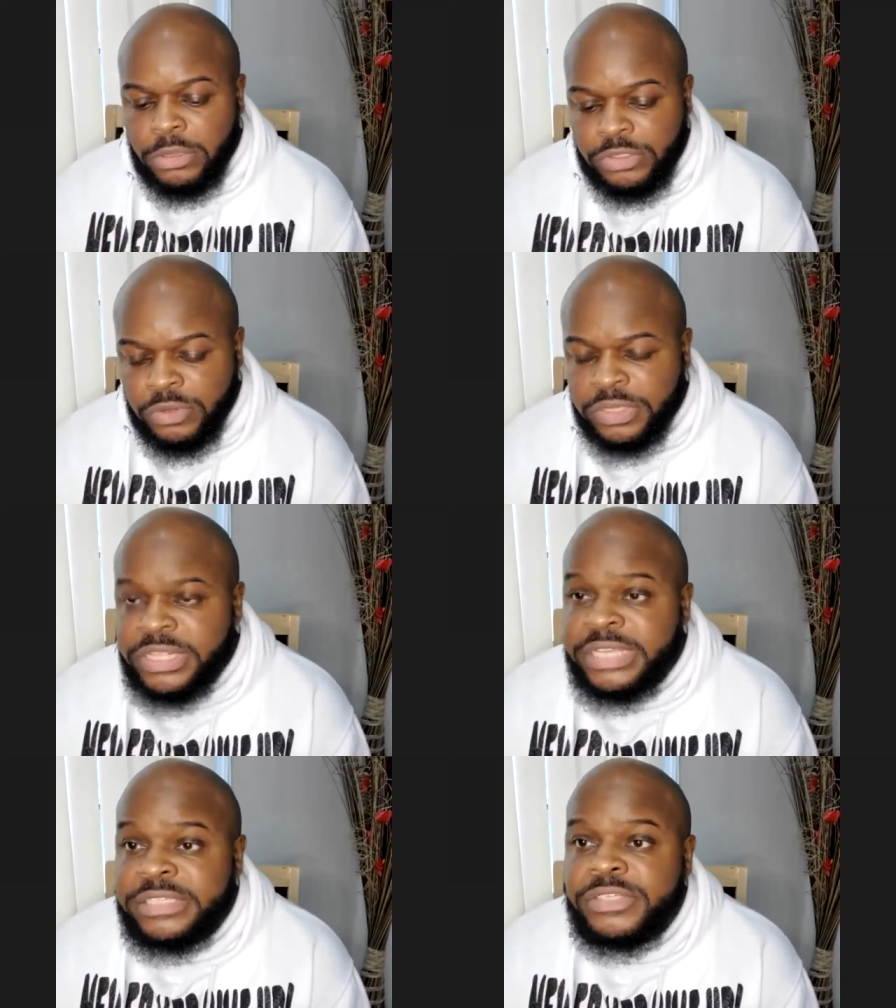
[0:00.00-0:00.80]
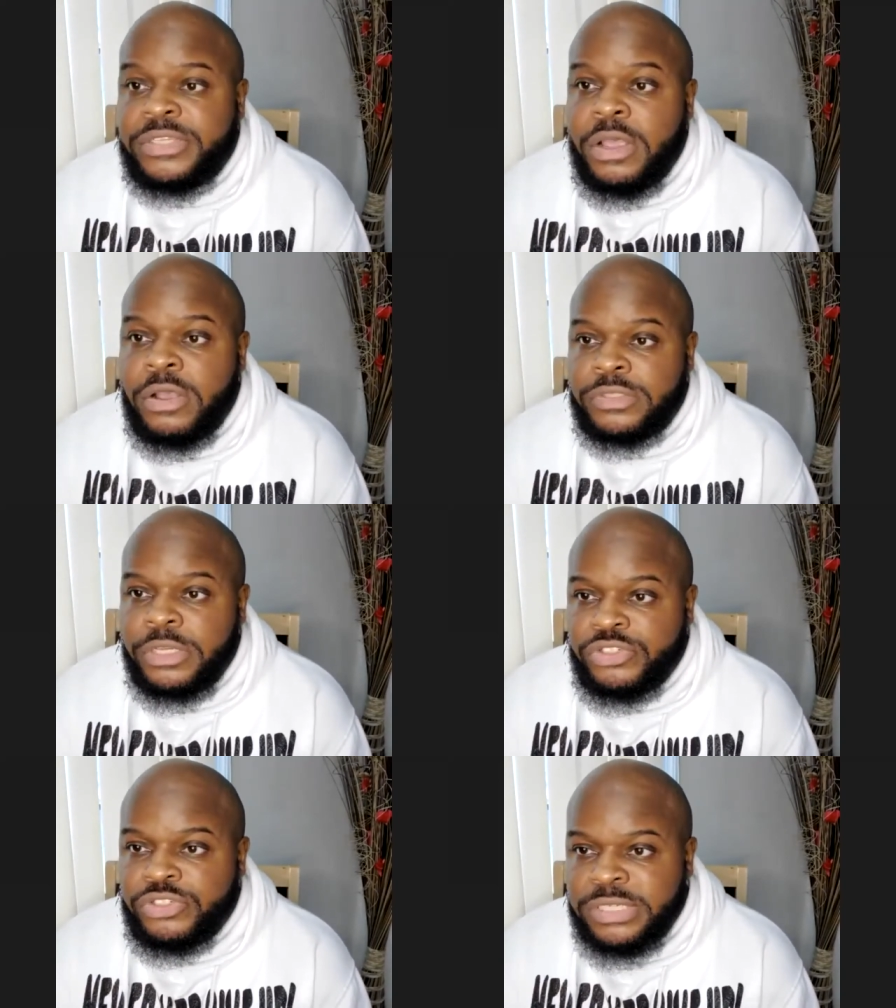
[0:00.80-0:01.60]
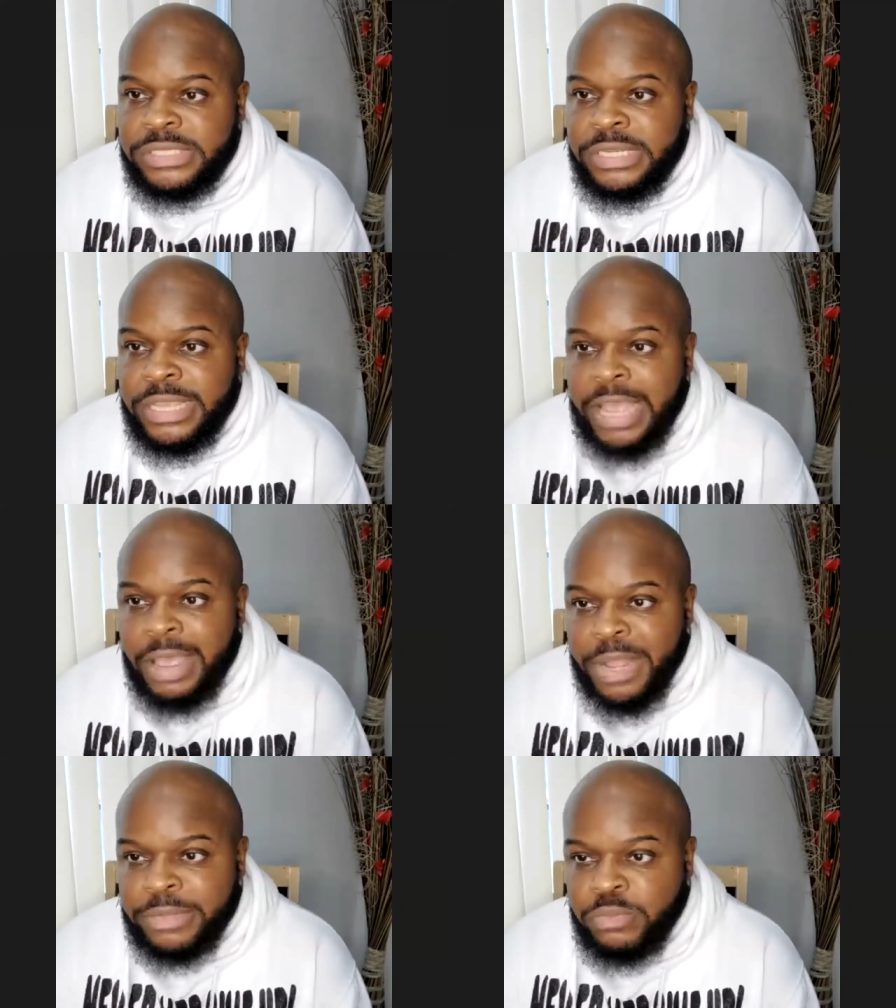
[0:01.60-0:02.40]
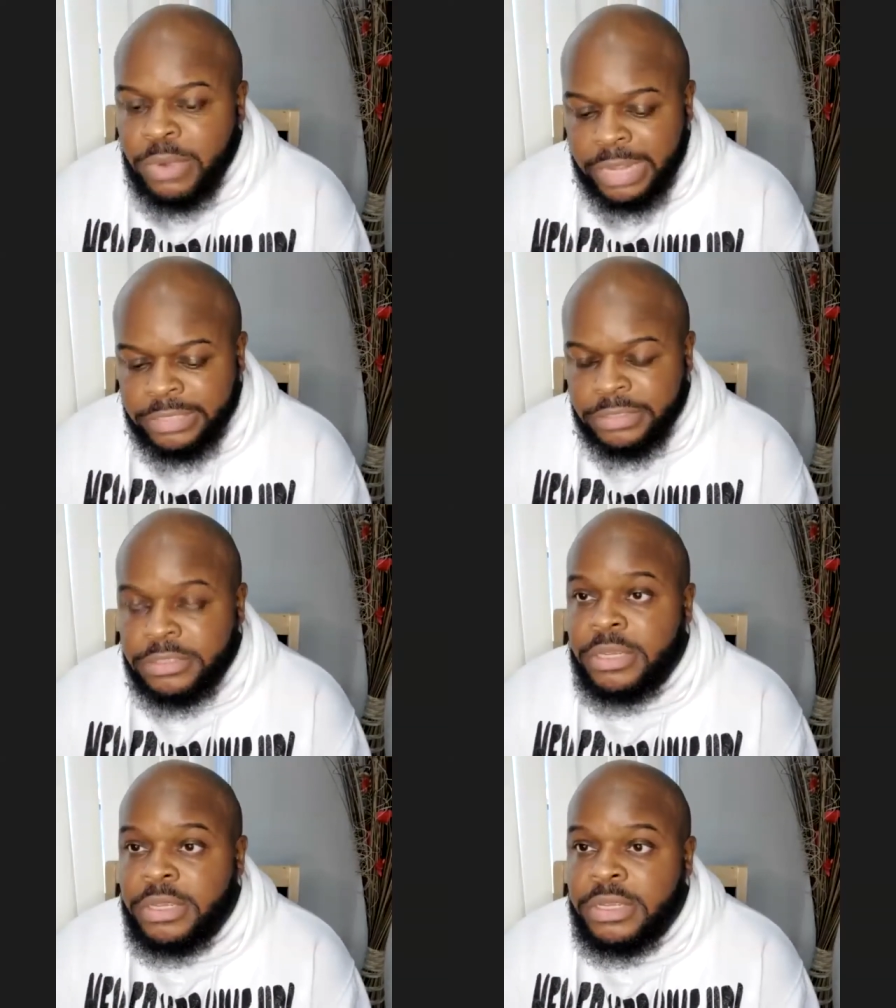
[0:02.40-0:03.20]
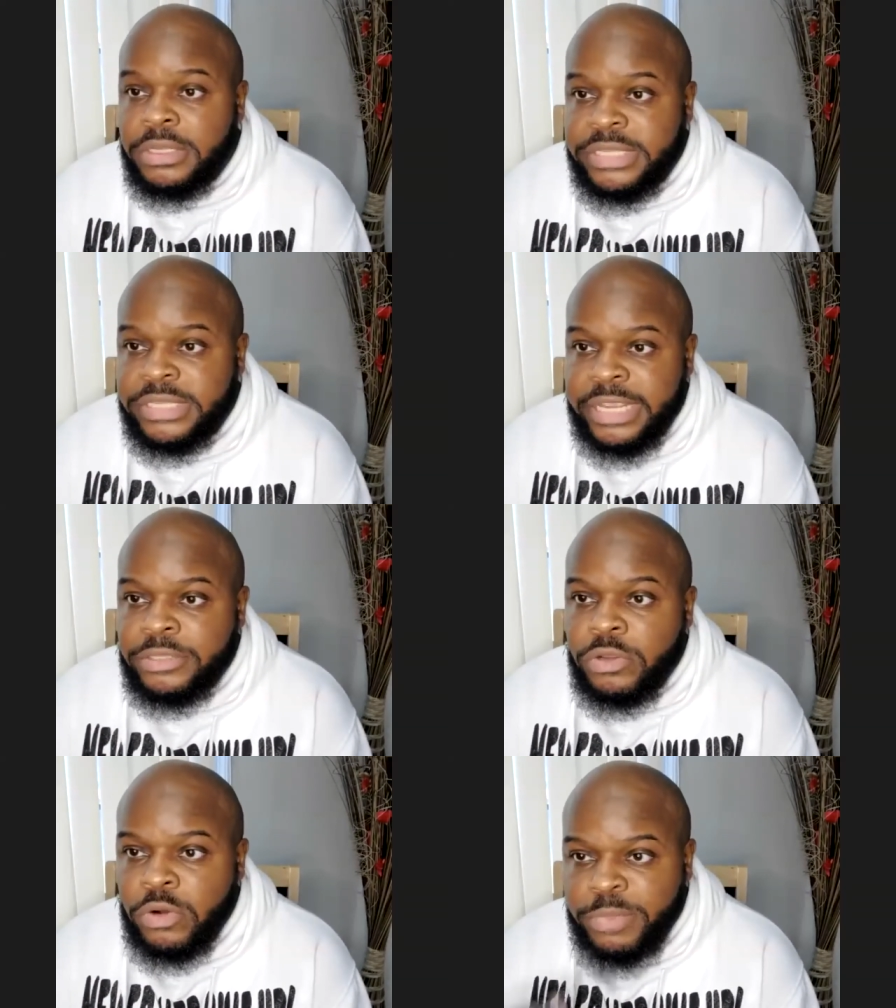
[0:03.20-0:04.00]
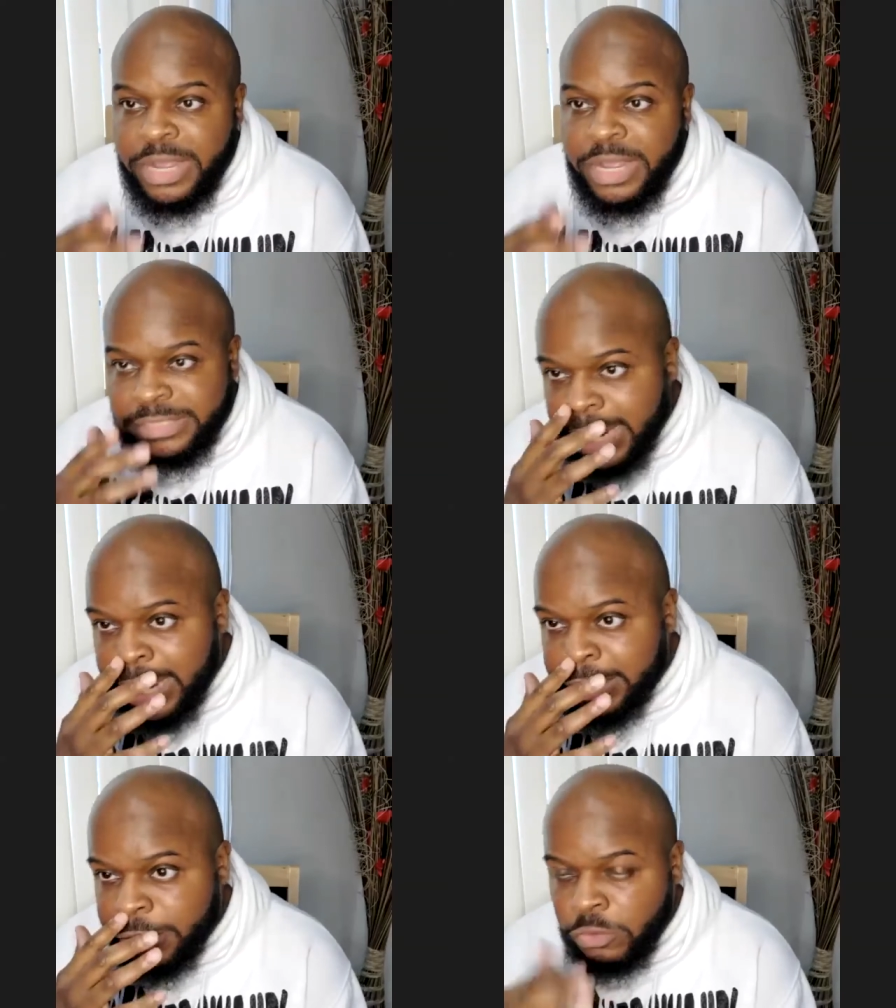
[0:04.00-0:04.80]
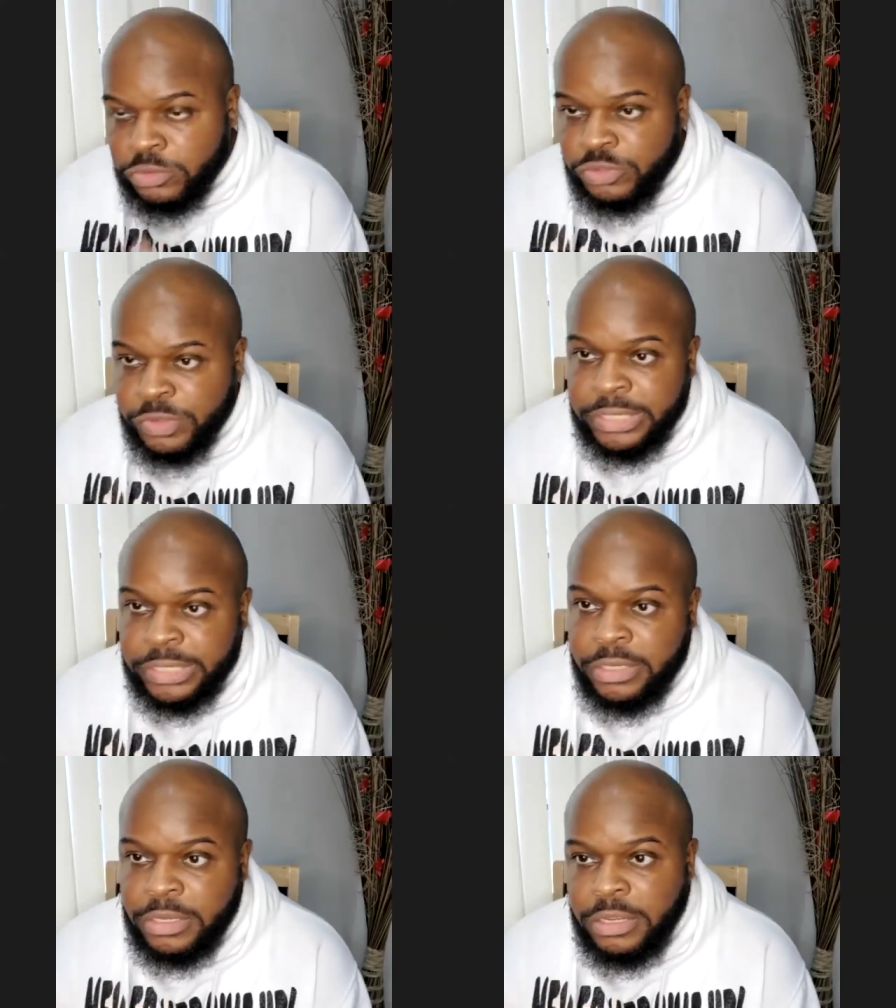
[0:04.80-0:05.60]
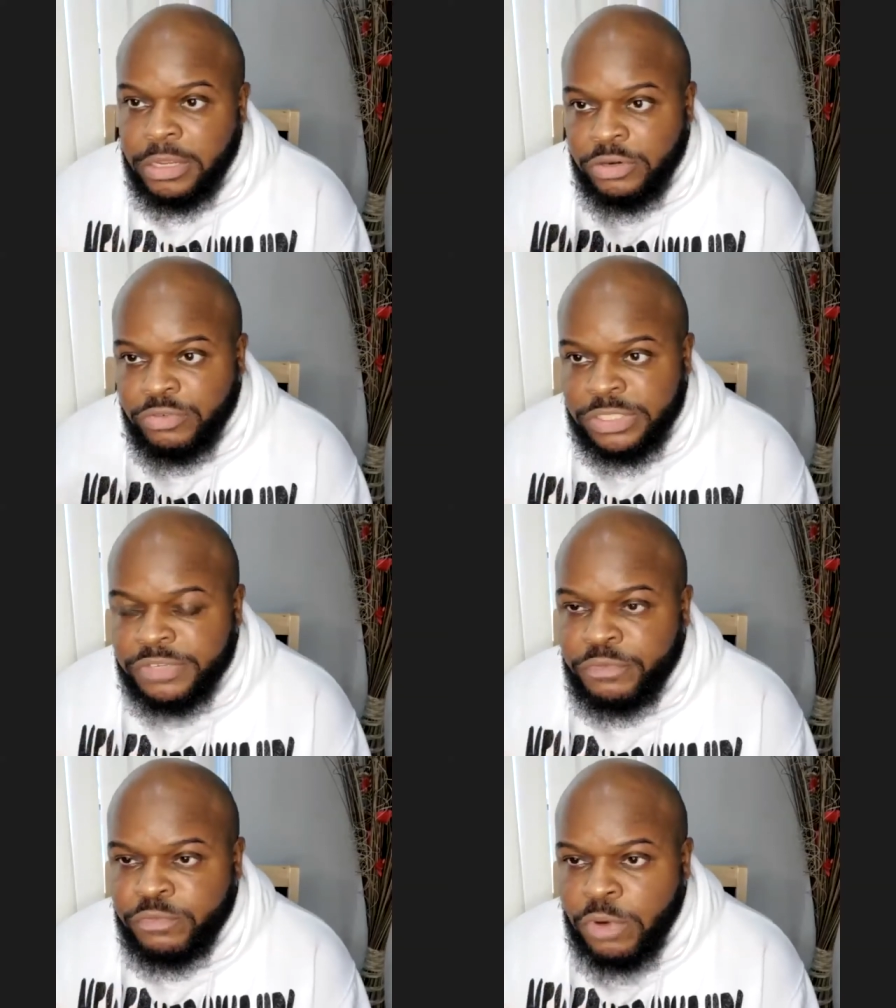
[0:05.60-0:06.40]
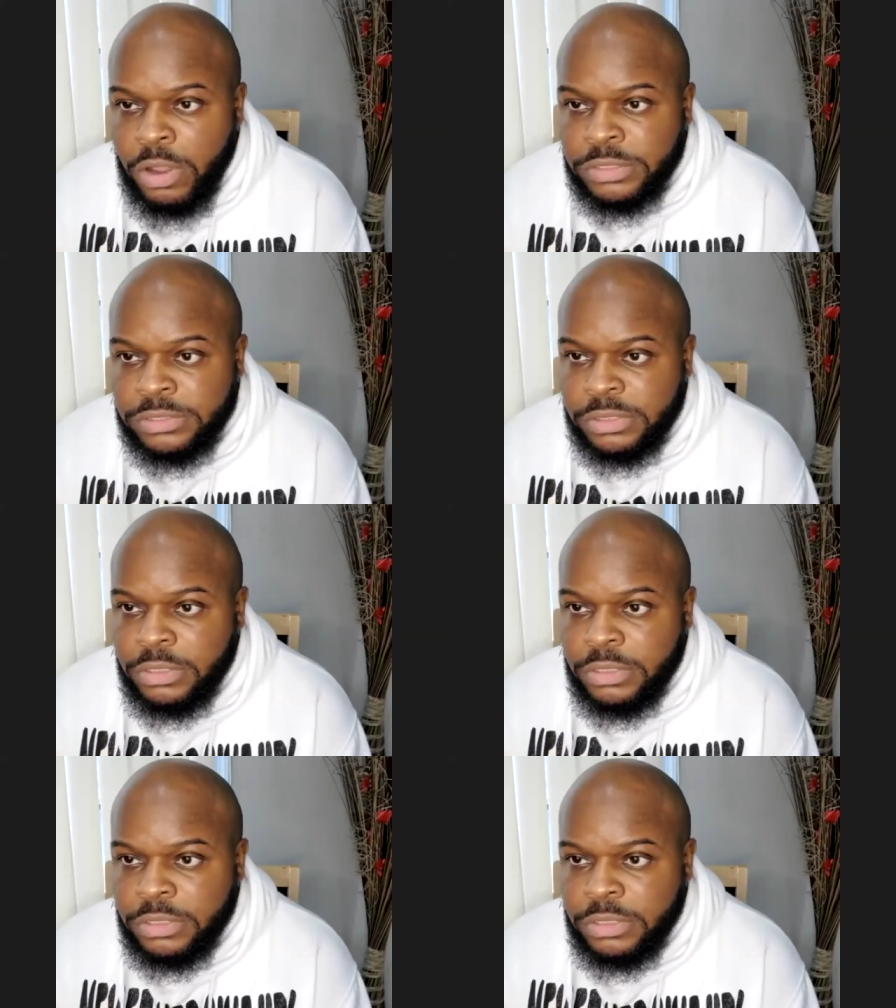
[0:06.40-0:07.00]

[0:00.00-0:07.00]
So the list of songs are Trusting God by the Winans, Dear Lord by John Coltrane, Christopher Ross,